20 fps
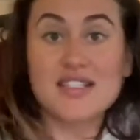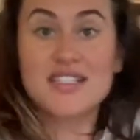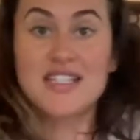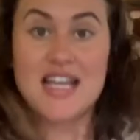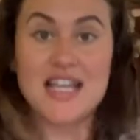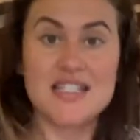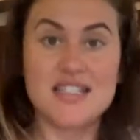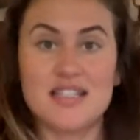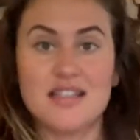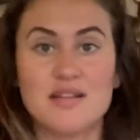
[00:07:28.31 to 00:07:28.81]

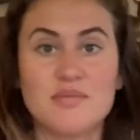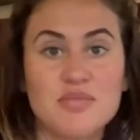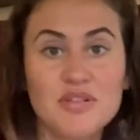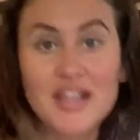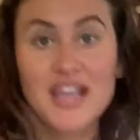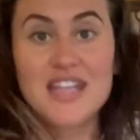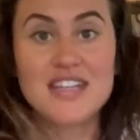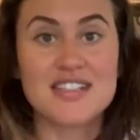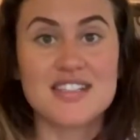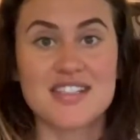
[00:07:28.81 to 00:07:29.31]
stays in the
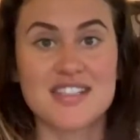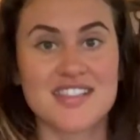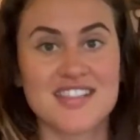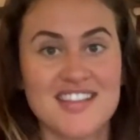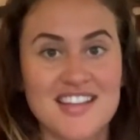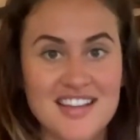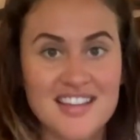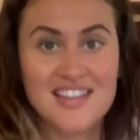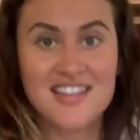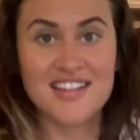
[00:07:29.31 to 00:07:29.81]
place
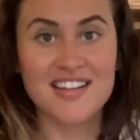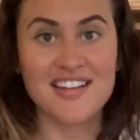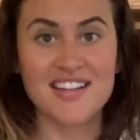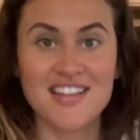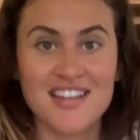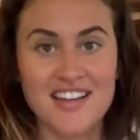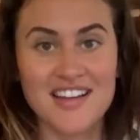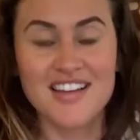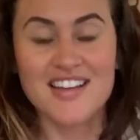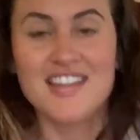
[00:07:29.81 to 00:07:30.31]

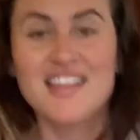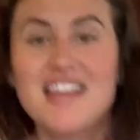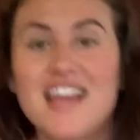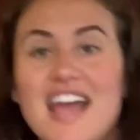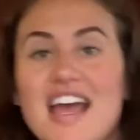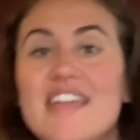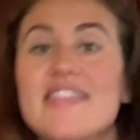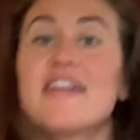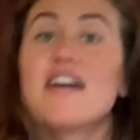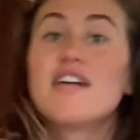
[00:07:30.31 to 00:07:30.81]

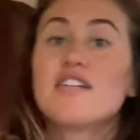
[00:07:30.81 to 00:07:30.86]
and the